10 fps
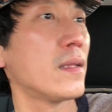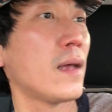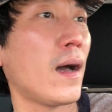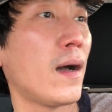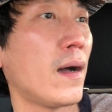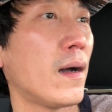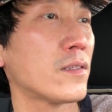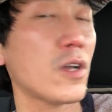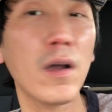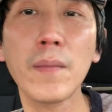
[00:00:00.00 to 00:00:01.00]

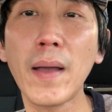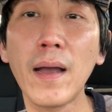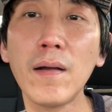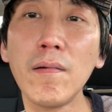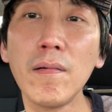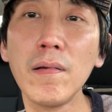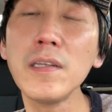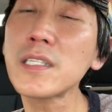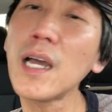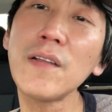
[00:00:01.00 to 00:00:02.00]
Talk about,
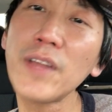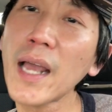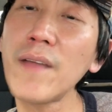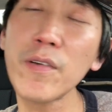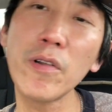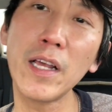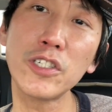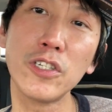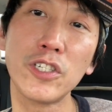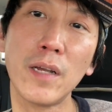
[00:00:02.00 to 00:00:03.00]
it's kind of like having a
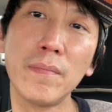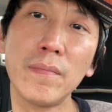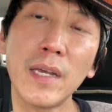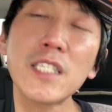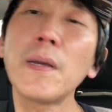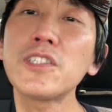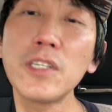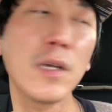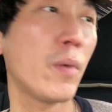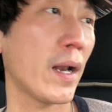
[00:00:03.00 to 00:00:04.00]
relationship,
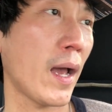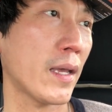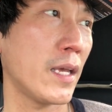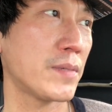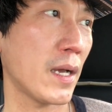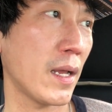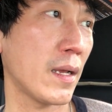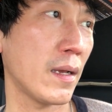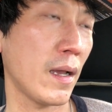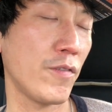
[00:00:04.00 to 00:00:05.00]
especially when I keep
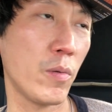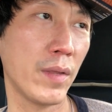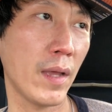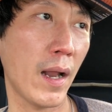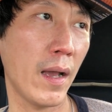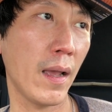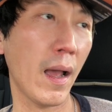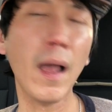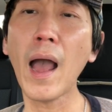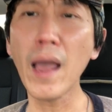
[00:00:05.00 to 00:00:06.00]
telling everyone that I
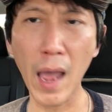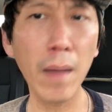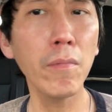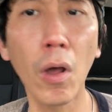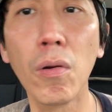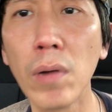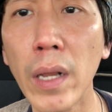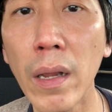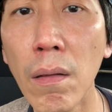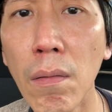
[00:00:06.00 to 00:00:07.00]
am
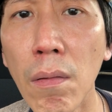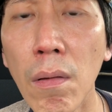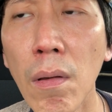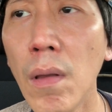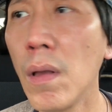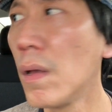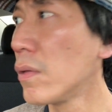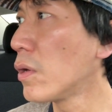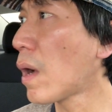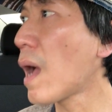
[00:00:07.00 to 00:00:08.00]
lonely.
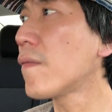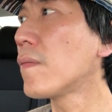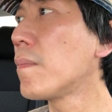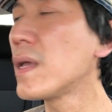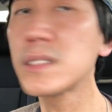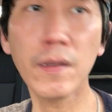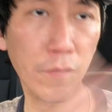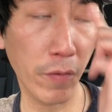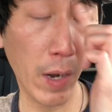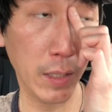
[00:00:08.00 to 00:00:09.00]
I have amazing
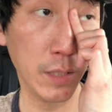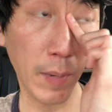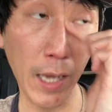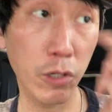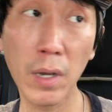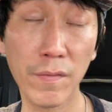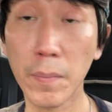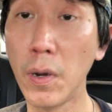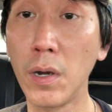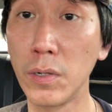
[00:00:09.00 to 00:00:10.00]
friends, but I don't have a
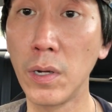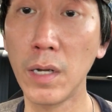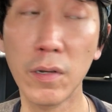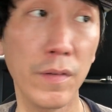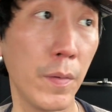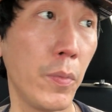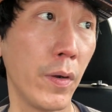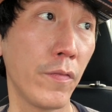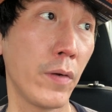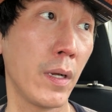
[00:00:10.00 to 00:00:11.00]
partner. I don't have a
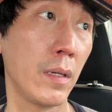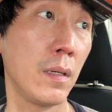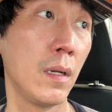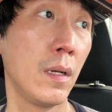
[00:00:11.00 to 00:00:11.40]
boyfriend.